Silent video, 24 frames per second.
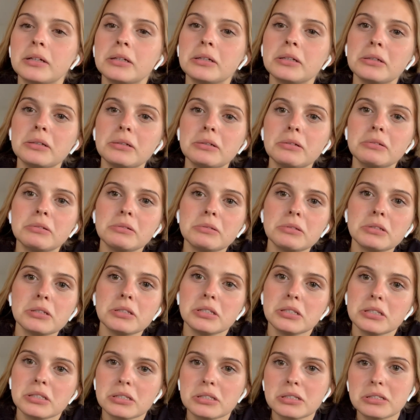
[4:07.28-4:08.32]
oh, I'm
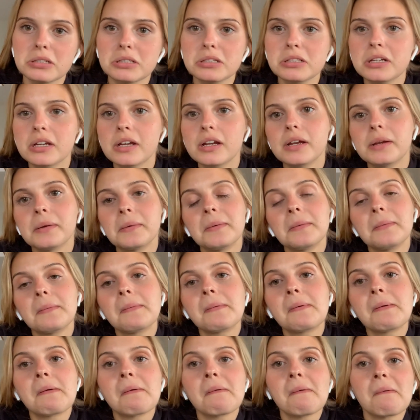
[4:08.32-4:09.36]
just
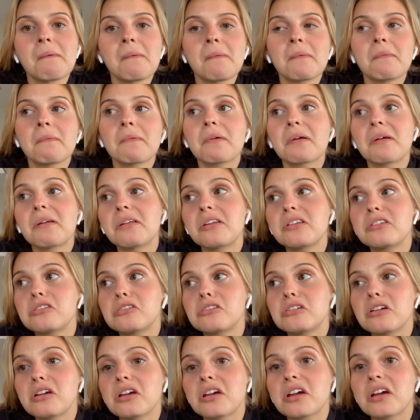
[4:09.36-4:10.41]
gonna
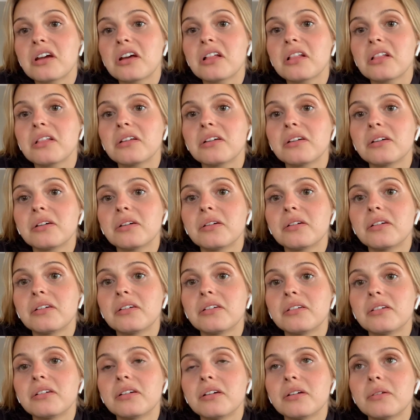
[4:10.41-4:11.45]
chill
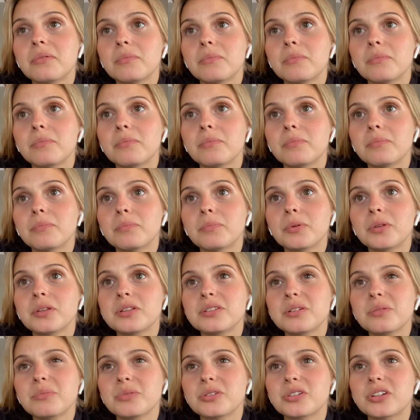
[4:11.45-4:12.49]
but there's
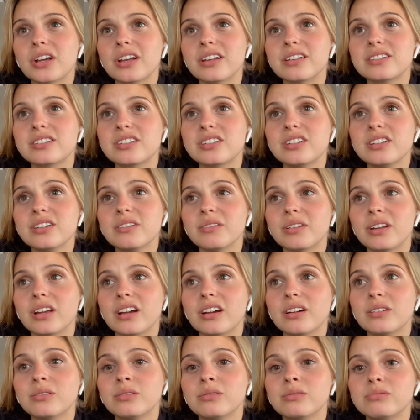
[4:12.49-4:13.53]
not much else to do
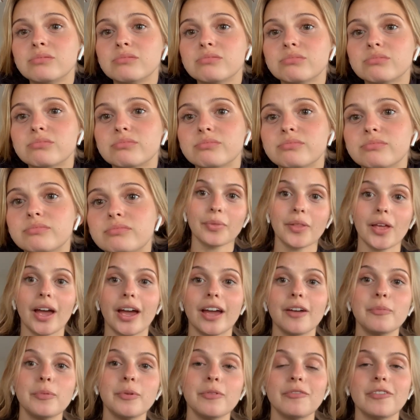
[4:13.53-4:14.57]
now.
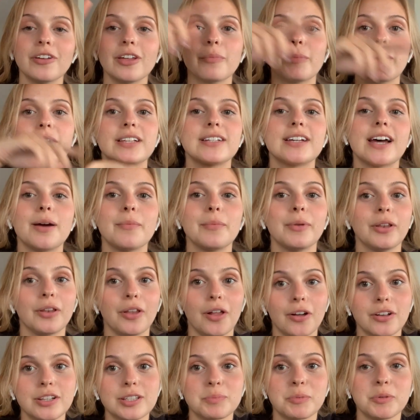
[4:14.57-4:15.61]
I've been filling my time a
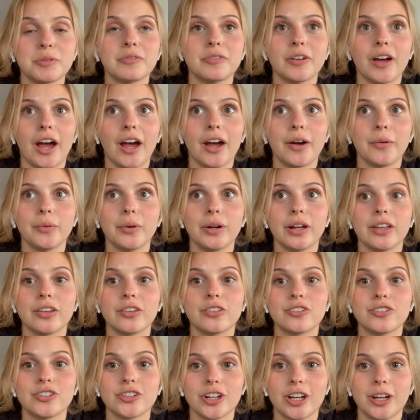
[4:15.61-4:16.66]
lot, to be fair, with
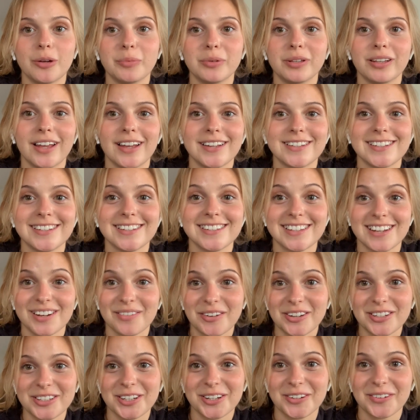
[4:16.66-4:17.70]
German lessons, and I'm
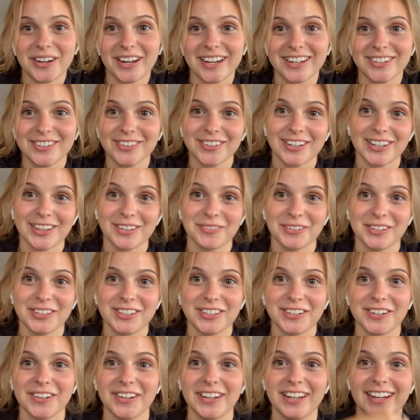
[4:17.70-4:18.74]
actually quite enjoying them on
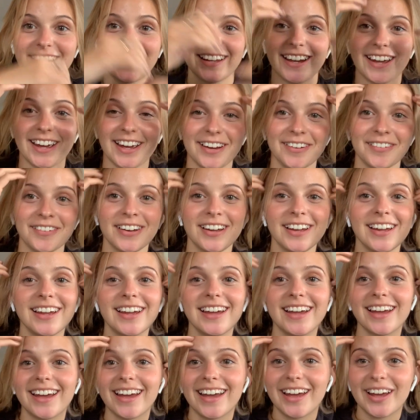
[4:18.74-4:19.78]
Duolingo.
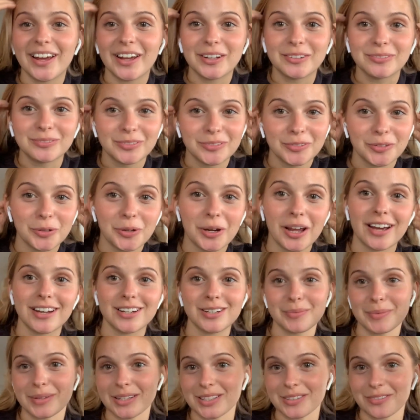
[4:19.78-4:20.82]
Um, if you want to add
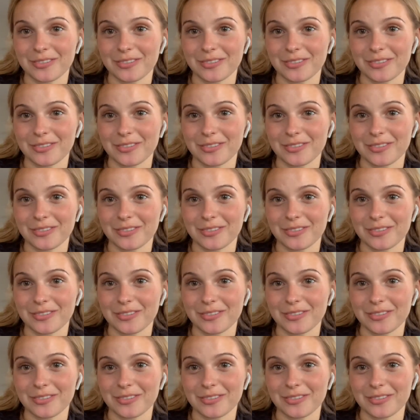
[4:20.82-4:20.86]
me as a